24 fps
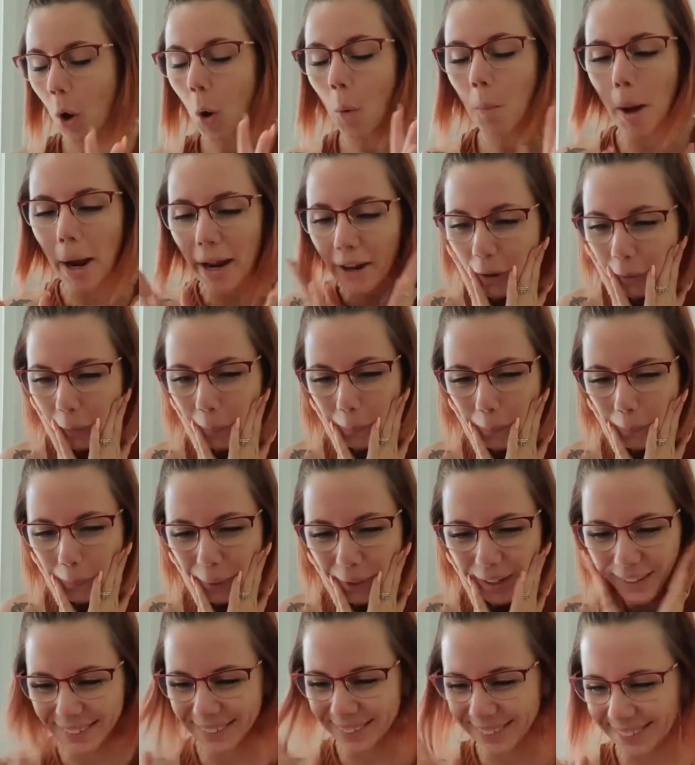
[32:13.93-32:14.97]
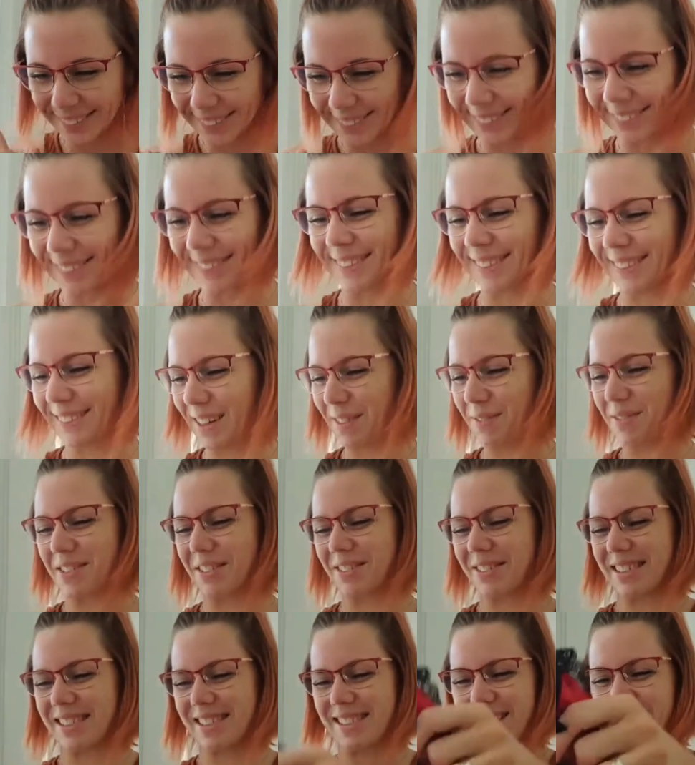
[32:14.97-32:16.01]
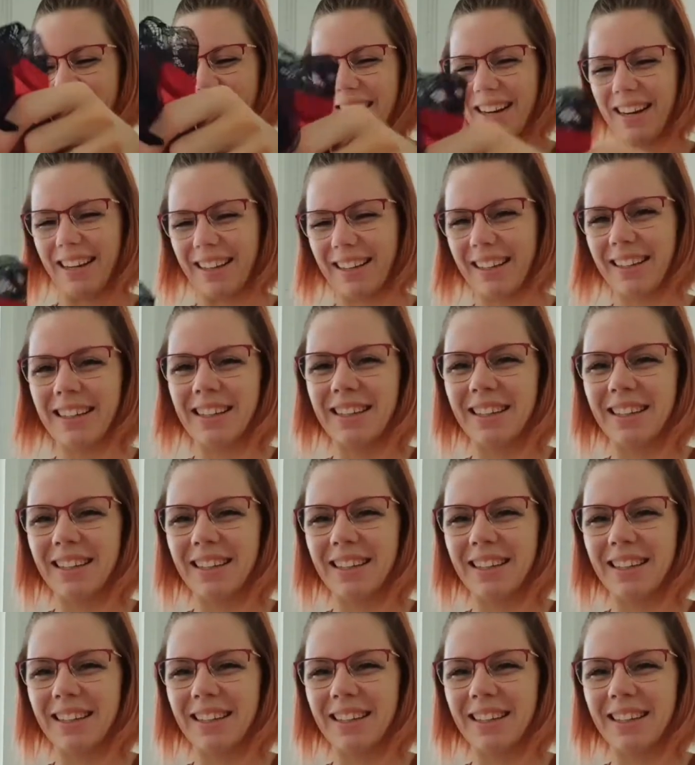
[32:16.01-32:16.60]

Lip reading: Oh my God. Oh, I'm so excited.